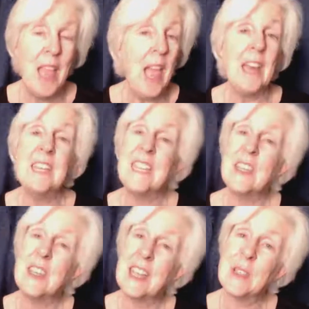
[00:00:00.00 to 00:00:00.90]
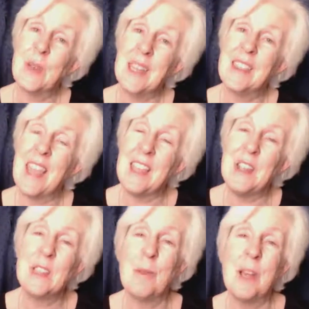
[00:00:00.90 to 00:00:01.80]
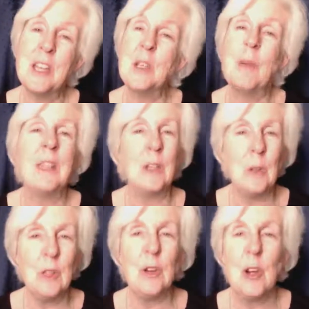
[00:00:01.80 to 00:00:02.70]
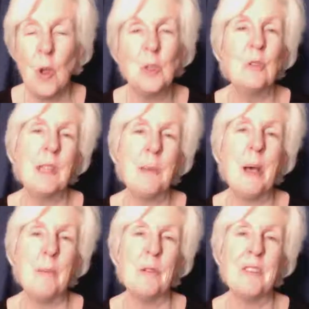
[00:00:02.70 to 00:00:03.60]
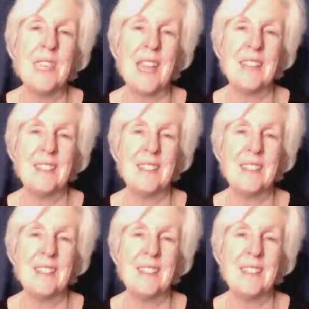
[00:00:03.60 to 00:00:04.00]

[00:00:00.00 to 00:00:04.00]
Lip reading: And until next week, thank you so much, and may the good Lord hold you in the palm of his hand.